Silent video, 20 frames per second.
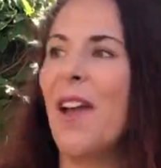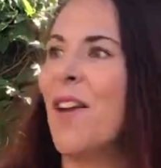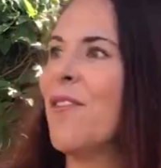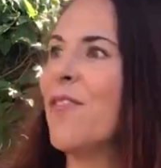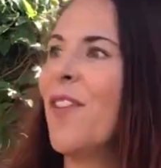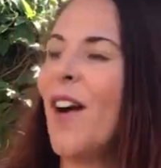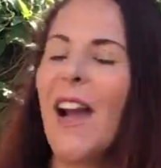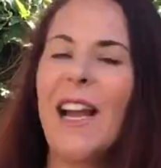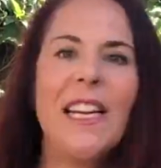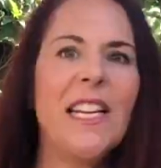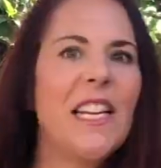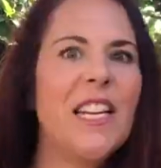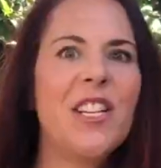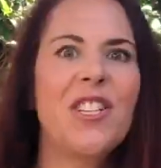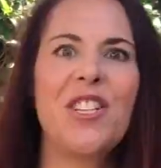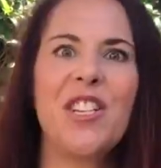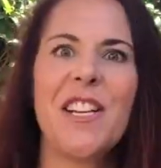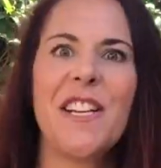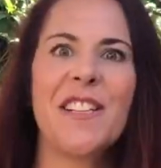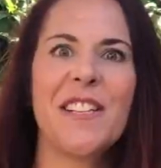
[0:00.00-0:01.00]
finding
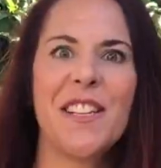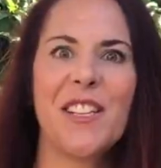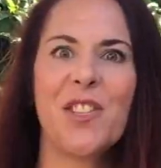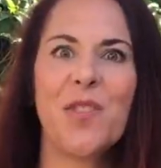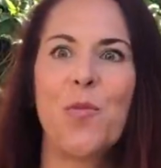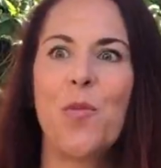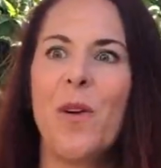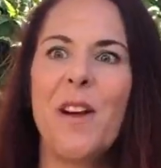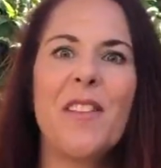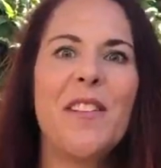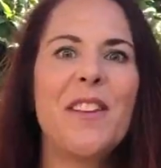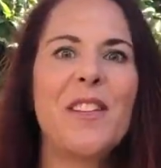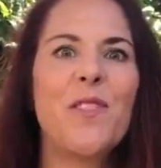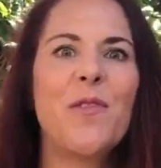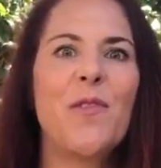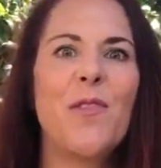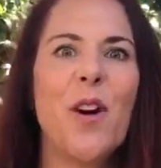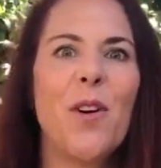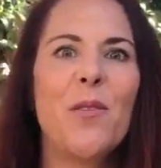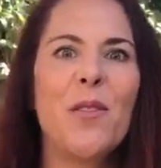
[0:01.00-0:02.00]
Jesus with his
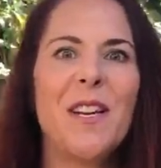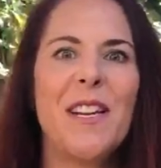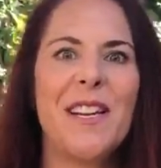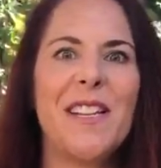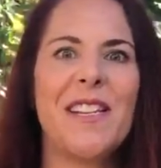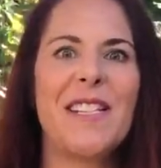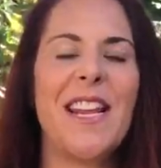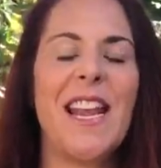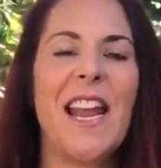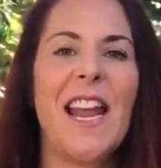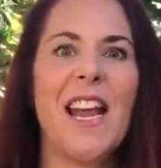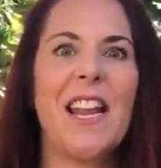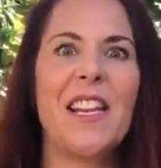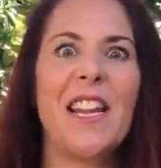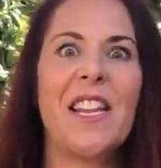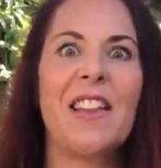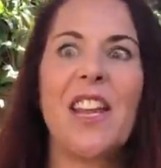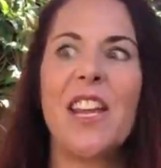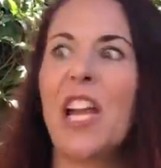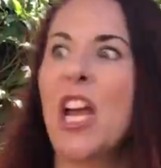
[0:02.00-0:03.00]
phone in his hand,
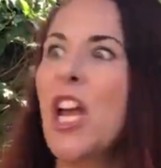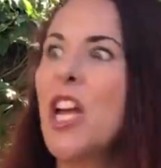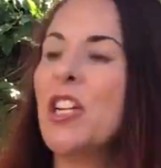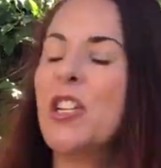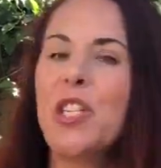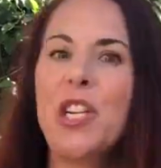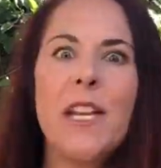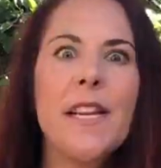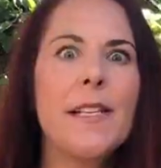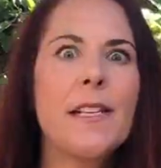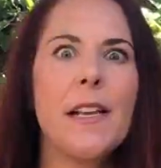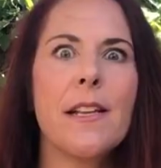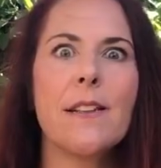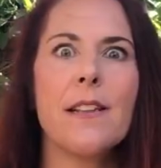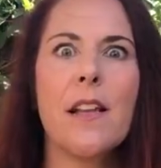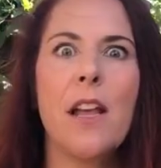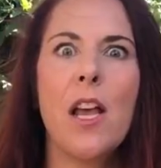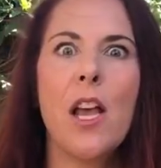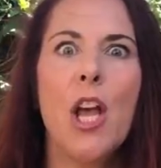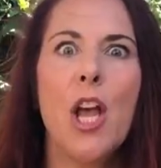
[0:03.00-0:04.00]
and like, Jesus,